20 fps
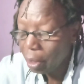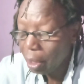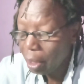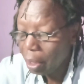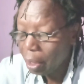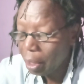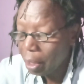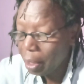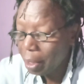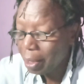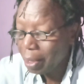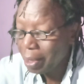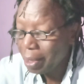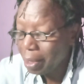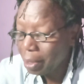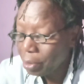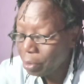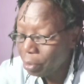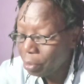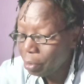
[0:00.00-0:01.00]
and an
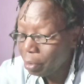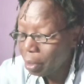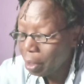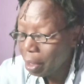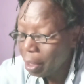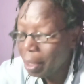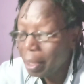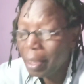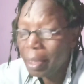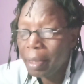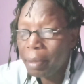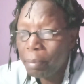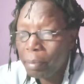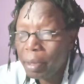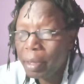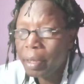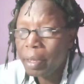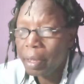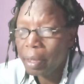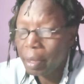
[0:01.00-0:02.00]
electron are
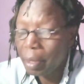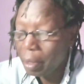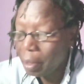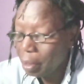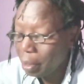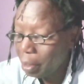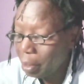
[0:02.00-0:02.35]
emitted.